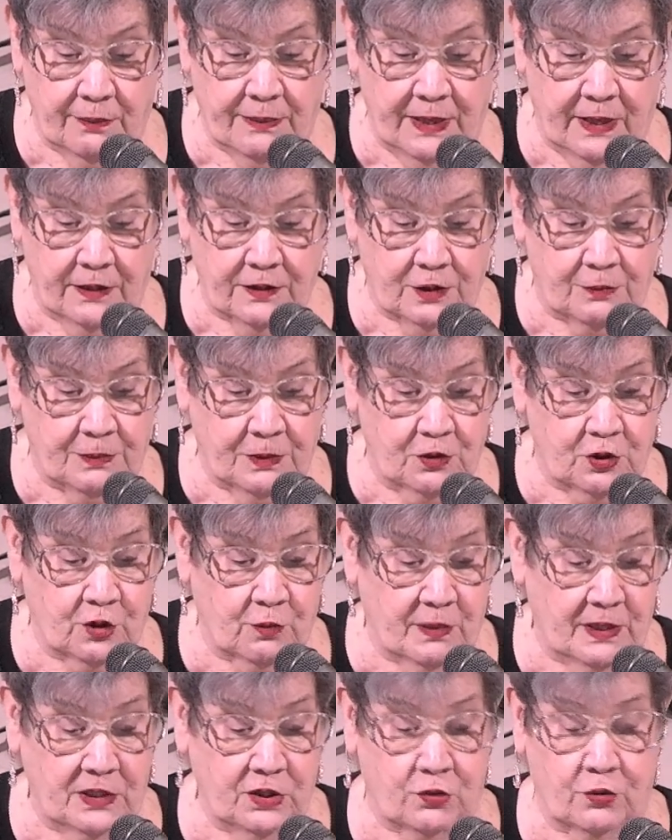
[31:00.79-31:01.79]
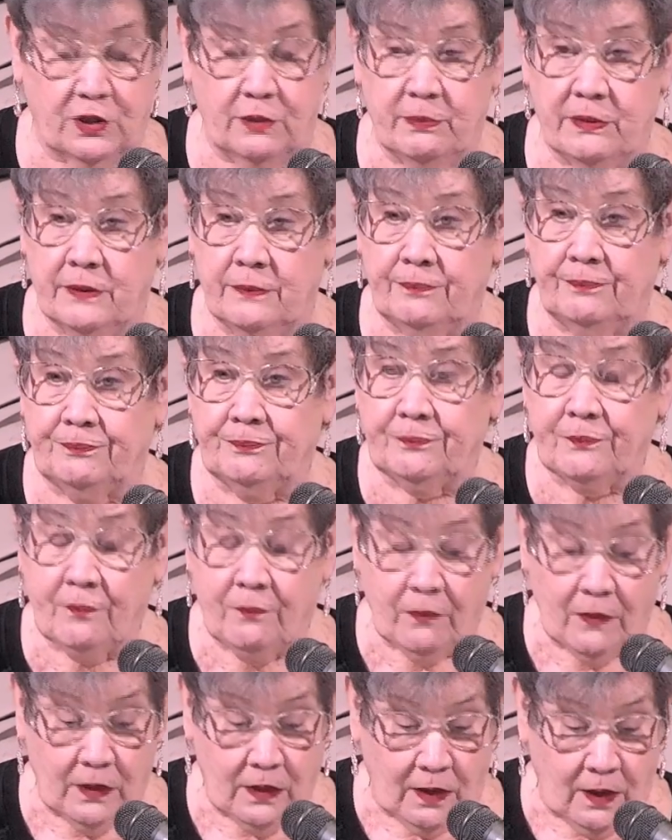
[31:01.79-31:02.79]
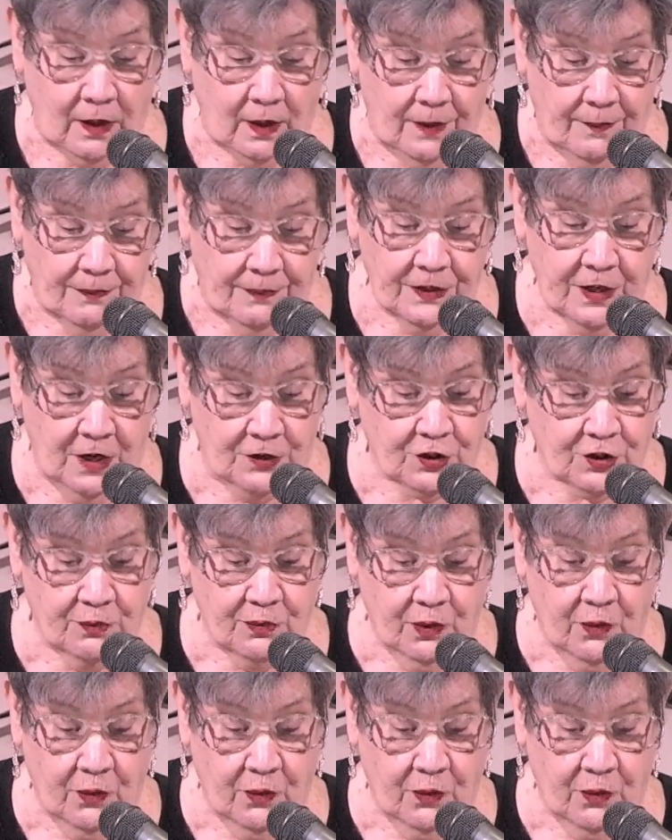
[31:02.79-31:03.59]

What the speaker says: about spiritual mind treatment, Dr.